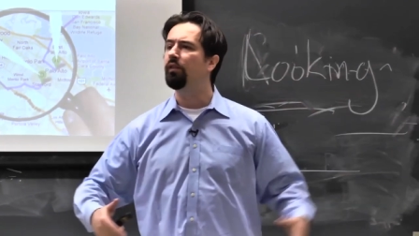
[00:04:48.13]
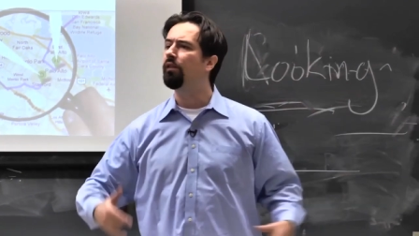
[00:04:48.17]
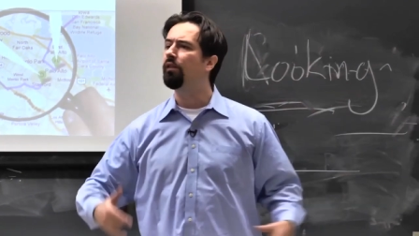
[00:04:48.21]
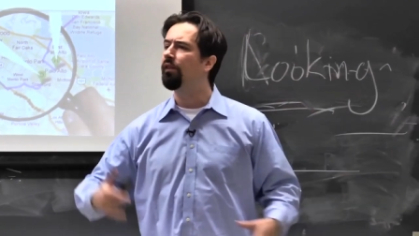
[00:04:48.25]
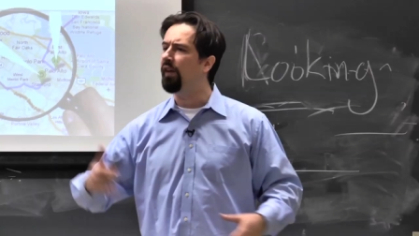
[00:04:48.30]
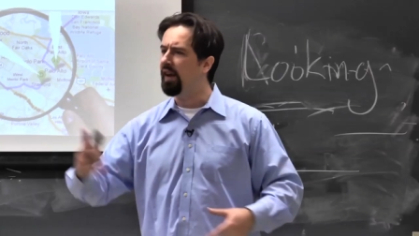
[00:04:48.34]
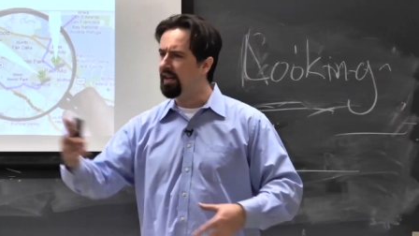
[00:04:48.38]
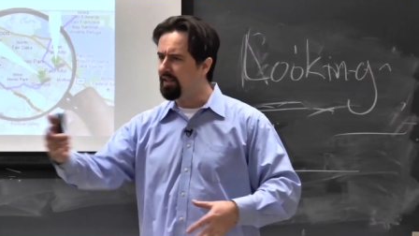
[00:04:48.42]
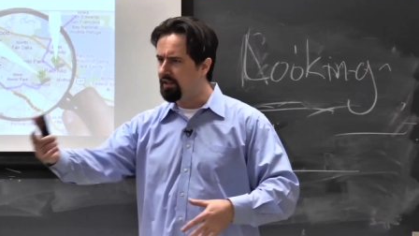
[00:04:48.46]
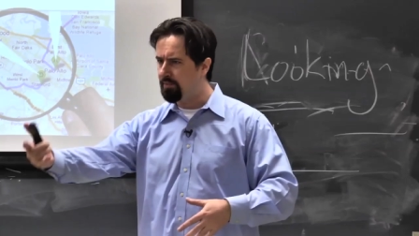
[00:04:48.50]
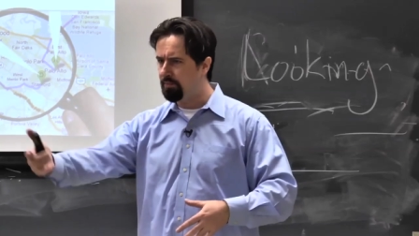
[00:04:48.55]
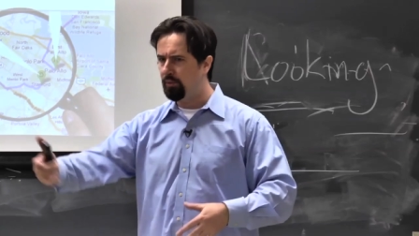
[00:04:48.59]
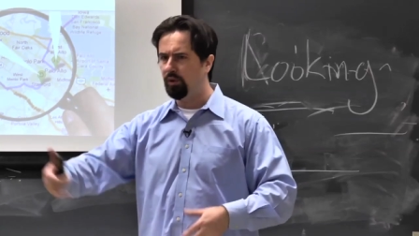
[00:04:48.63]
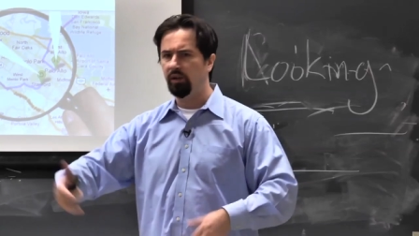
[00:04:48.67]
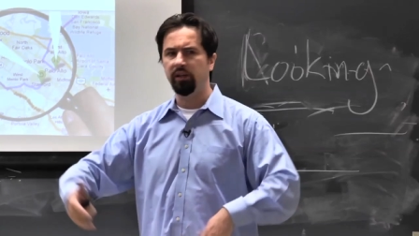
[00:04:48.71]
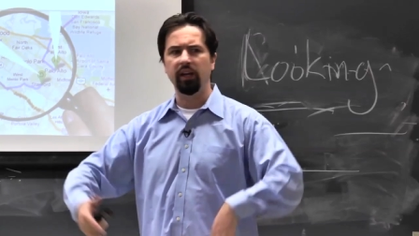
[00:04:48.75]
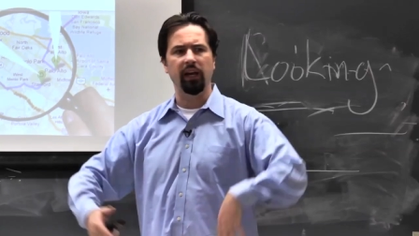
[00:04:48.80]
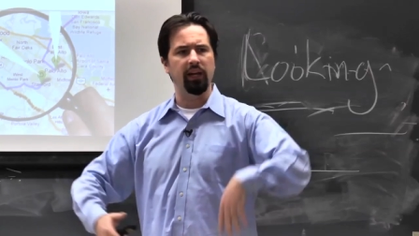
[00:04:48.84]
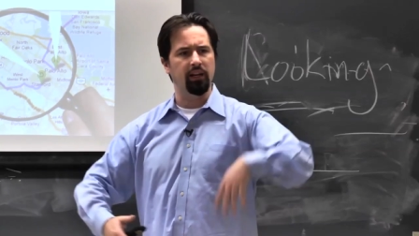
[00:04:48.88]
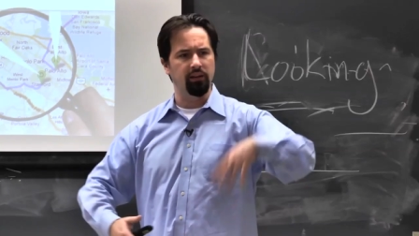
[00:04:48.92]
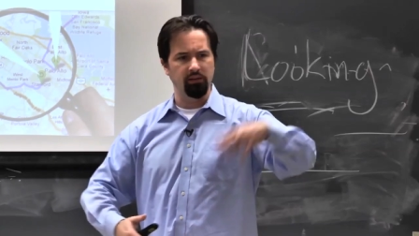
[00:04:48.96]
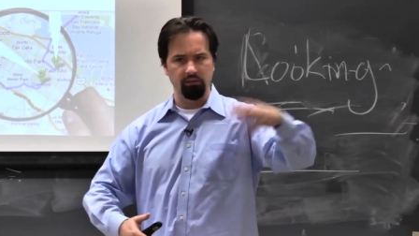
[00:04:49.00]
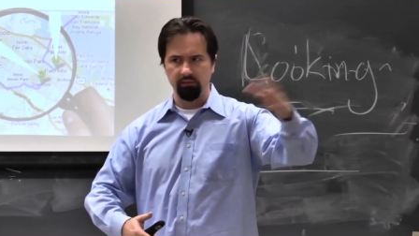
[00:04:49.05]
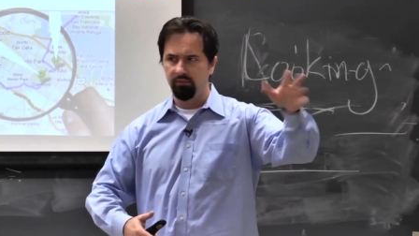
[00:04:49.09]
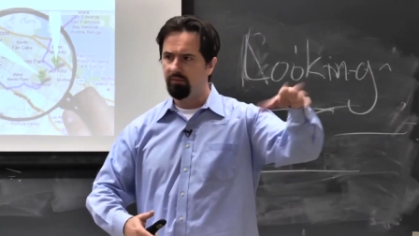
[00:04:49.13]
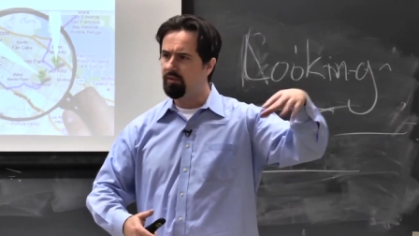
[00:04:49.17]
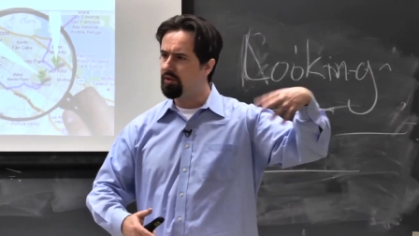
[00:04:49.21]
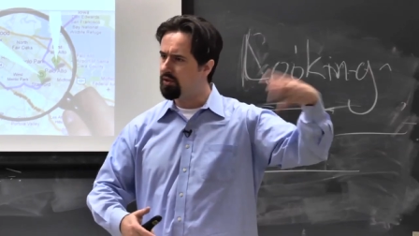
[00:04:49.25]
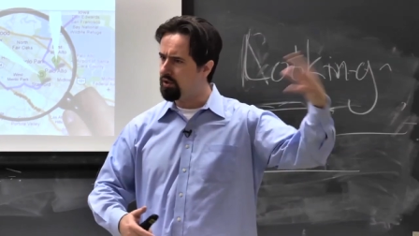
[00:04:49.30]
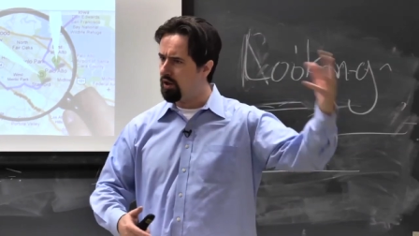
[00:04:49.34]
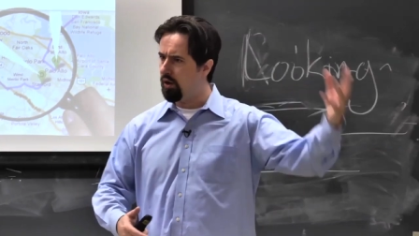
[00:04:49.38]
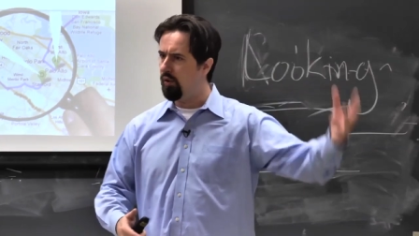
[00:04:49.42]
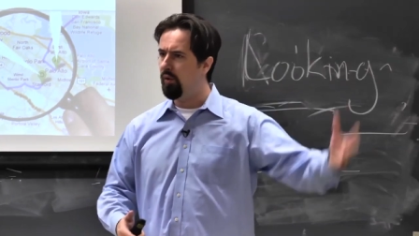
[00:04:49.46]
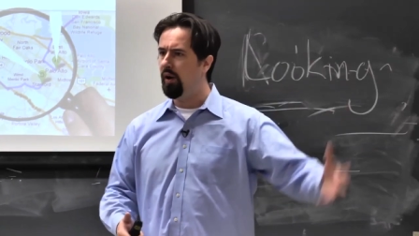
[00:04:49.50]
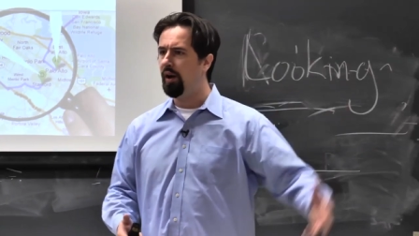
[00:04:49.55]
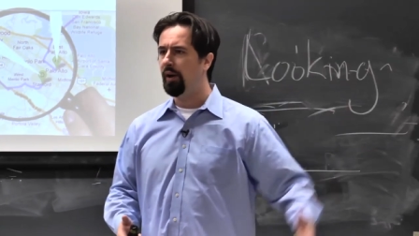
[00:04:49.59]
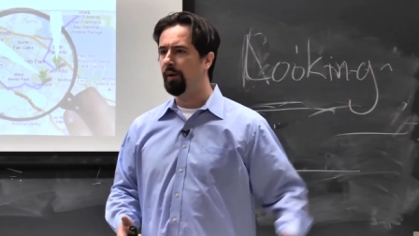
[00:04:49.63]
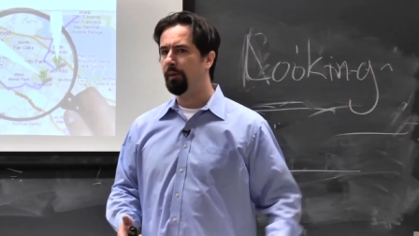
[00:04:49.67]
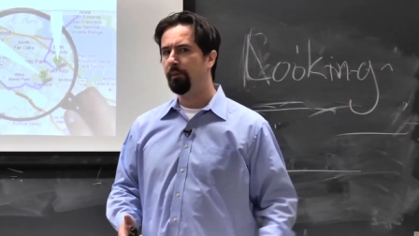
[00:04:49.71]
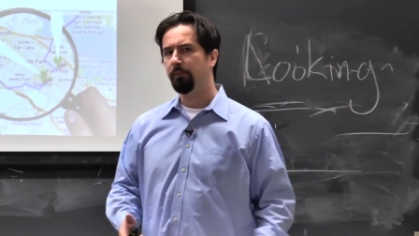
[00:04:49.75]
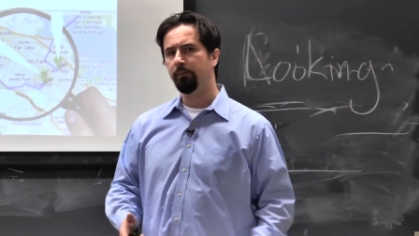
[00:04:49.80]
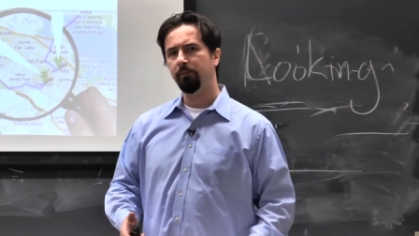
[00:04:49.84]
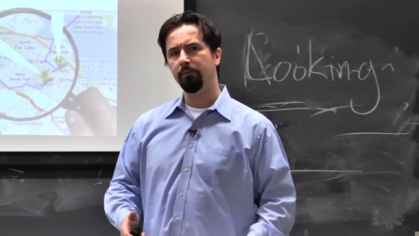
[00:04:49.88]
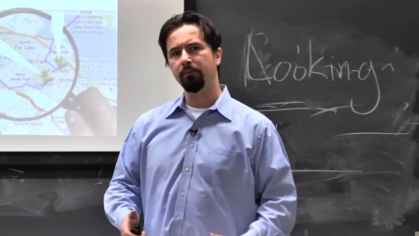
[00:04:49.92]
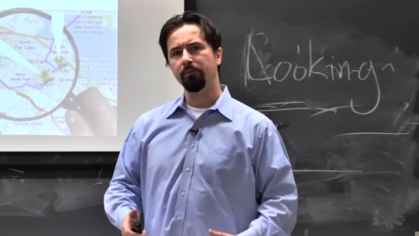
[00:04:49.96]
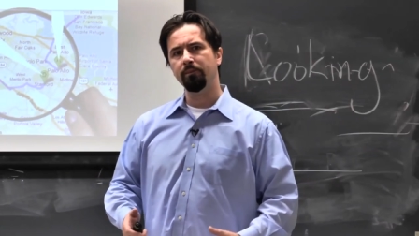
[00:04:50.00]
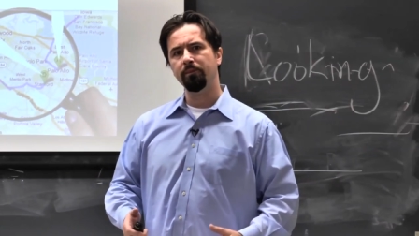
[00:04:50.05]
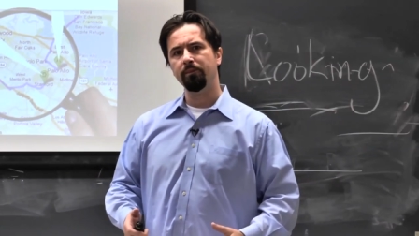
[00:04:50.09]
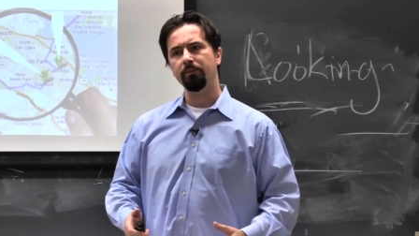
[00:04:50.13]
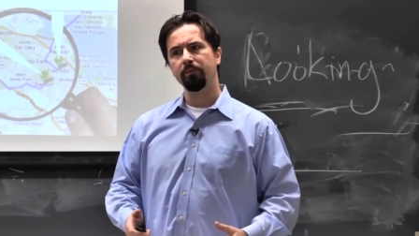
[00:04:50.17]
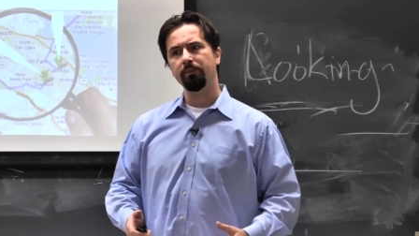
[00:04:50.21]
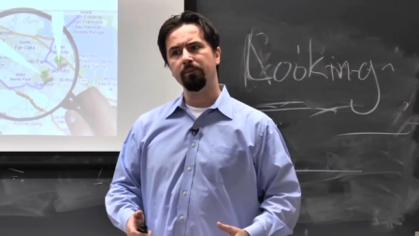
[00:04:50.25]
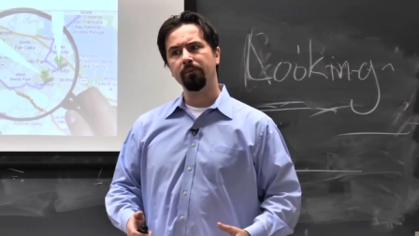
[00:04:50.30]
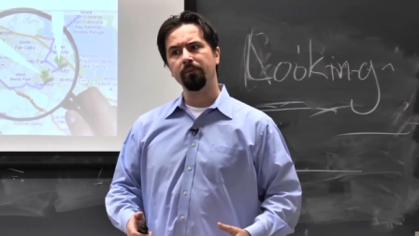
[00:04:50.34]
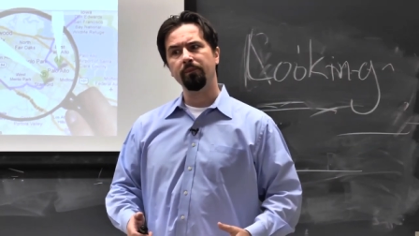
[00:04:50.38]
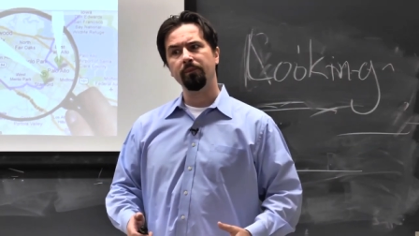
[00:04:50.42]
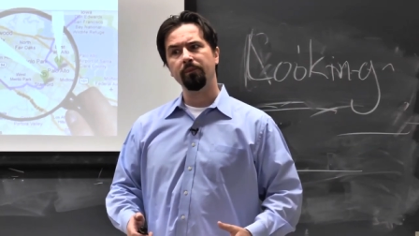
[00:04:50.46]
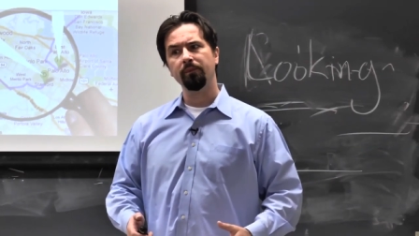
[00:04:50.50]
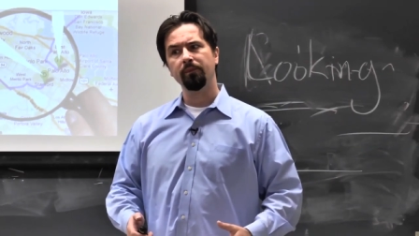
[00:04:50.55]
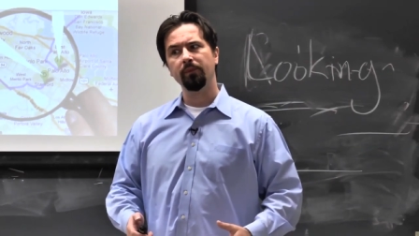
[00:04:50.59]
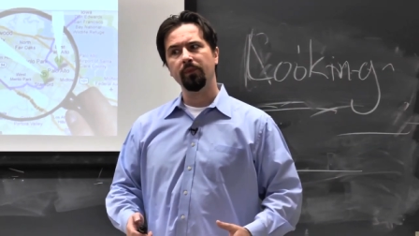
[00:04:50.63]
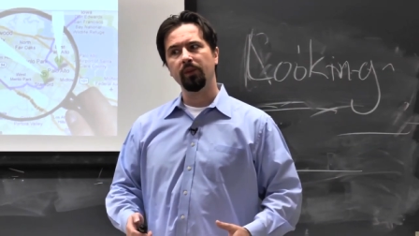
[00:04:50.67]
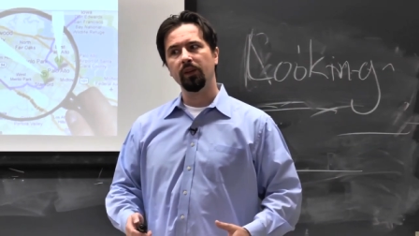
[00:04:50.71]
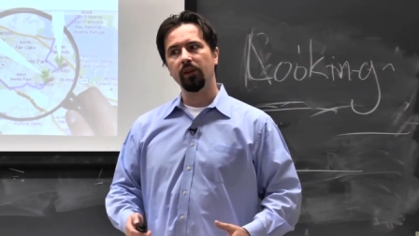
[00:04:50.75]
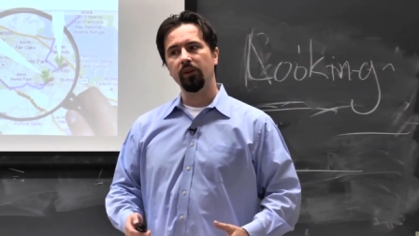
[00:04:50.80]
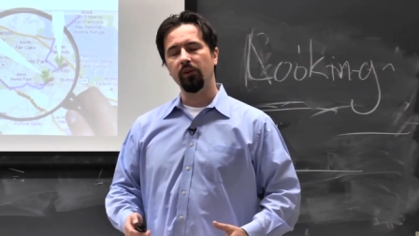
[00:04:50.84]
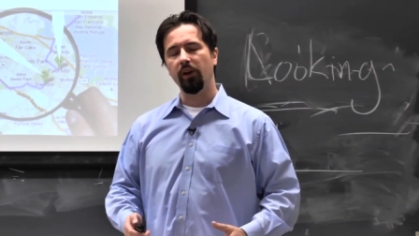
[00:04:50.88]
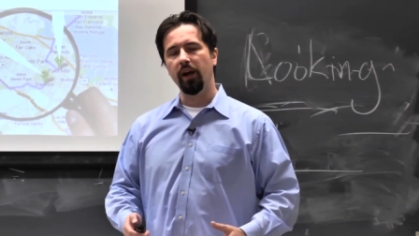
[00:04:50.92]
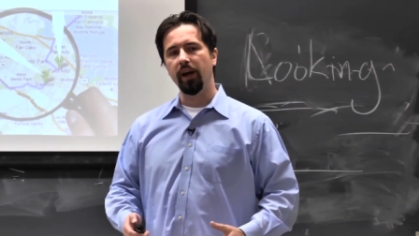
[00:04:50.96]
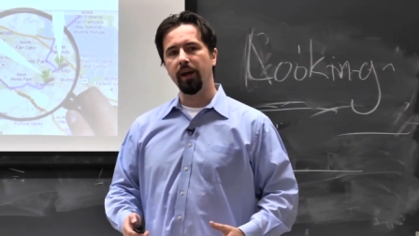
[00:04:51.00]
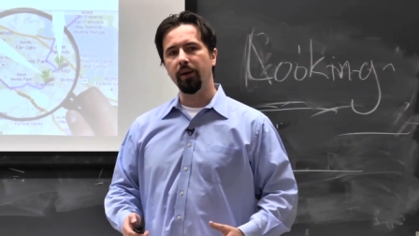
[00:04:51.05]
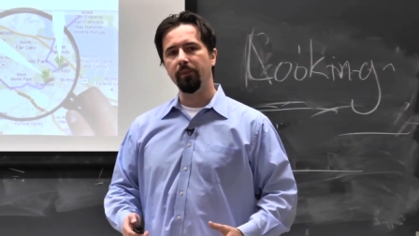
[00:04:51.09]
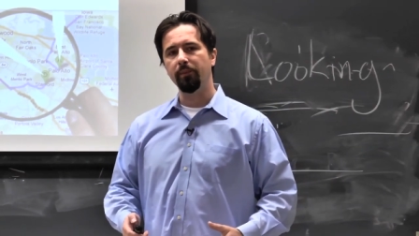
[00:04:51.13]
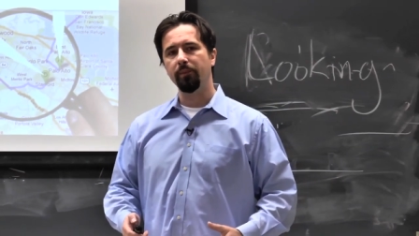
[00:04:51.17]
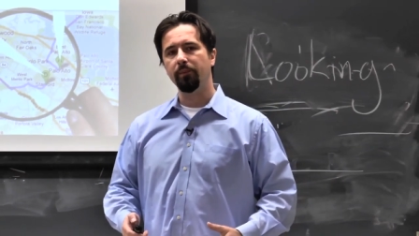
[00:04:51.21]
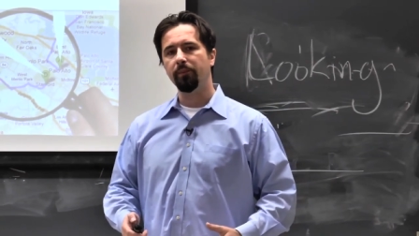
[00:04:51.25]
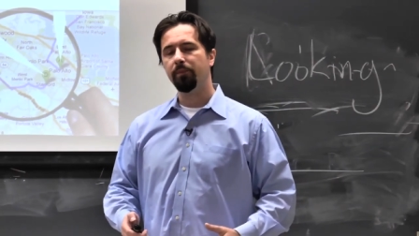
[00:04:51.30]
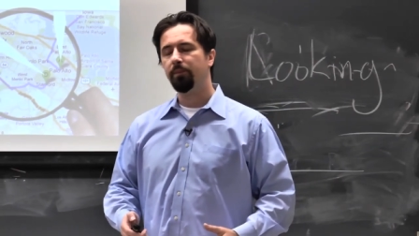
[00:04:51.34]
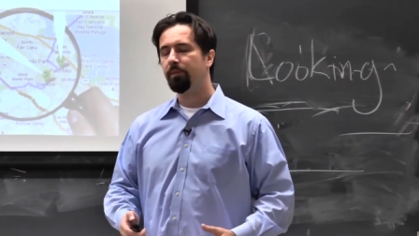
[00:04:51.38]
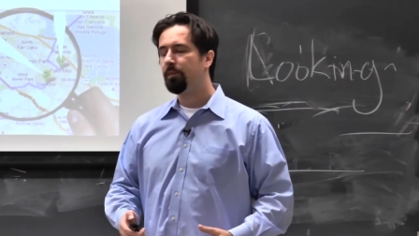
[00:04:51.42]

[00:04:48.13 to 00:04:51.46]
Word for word: Facebook and so on, right?